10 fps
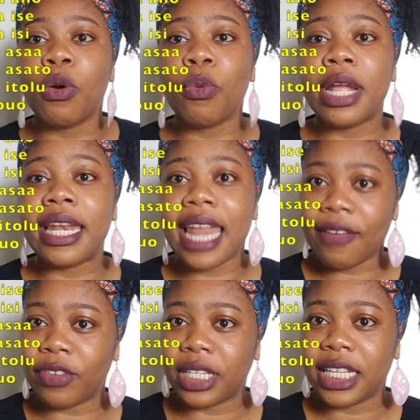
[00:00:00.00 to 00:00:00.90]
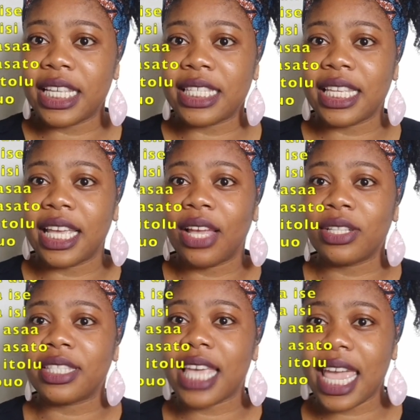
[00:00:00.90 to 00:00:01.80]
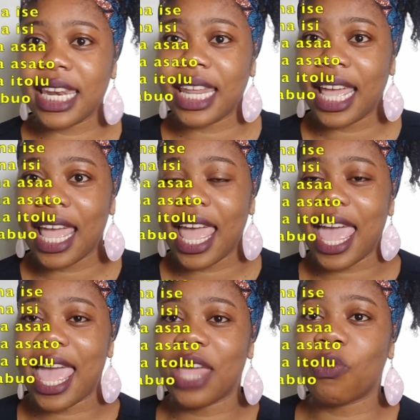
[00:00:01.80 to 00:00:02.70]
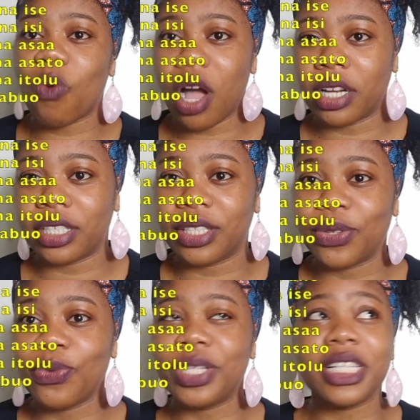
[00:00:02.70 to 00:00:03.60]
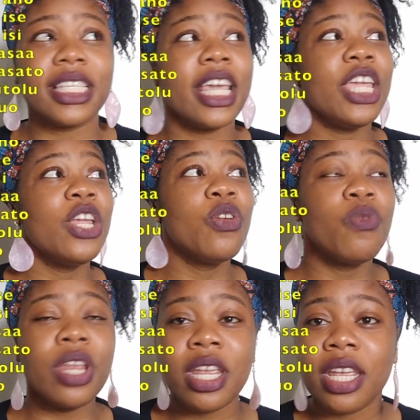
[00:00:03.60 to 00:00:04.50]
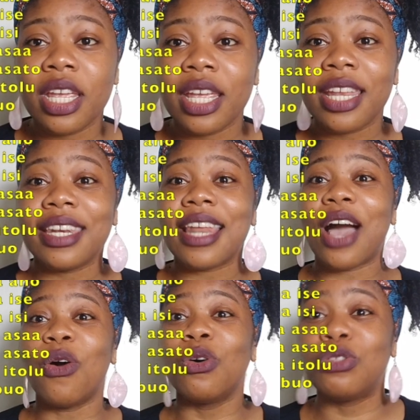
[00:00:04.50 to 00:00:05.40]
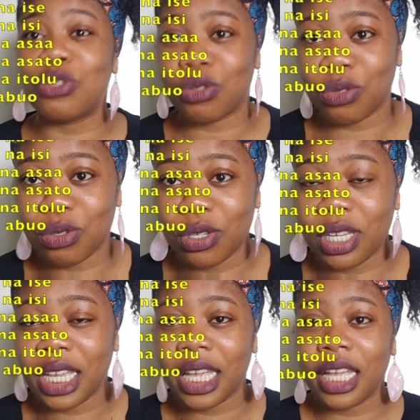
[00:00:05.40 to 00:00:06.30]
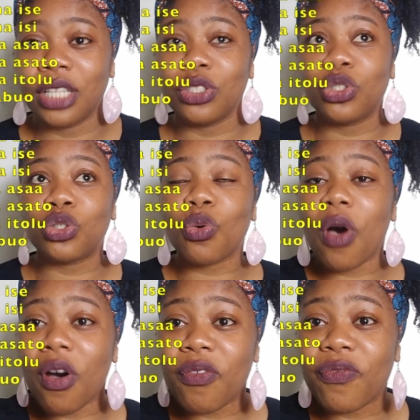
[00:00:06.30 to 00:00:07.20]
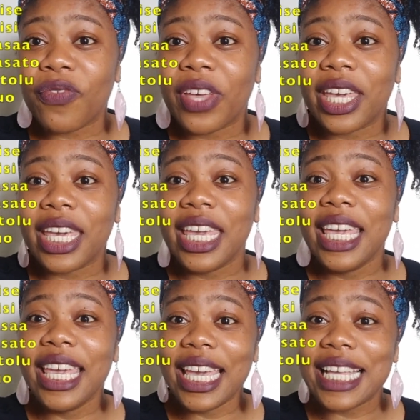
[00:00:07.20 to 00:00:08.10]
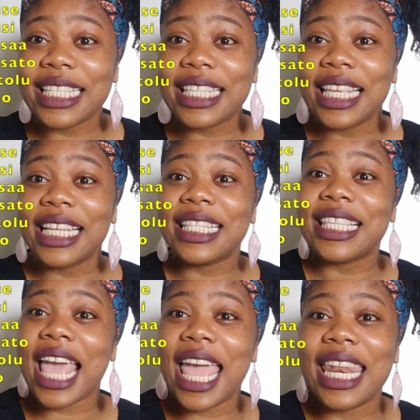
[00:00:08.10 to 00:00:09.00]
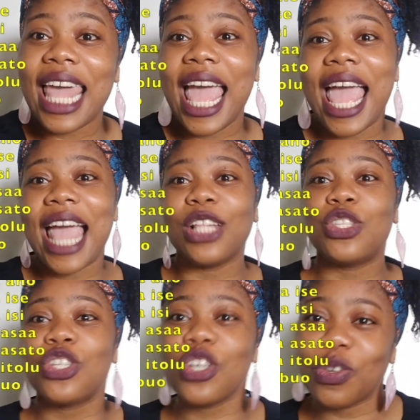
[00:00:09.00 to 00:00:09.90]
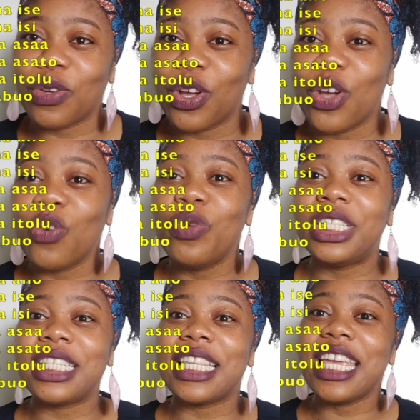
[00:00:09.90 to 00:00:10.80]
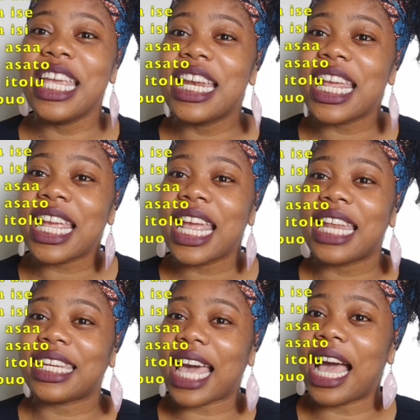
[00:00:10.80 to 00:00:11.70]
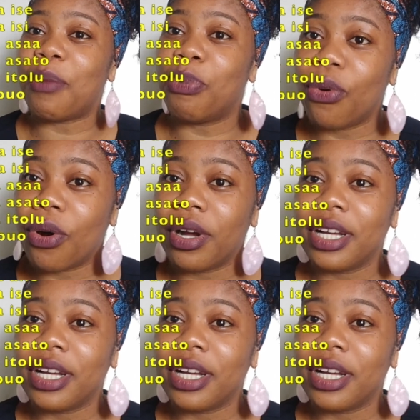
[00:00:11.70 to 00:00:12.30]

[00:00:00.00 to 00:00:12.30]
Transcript: 11 is 10 and 1, which is iri na otu. 12 is 10 and 2, which is iri na abor.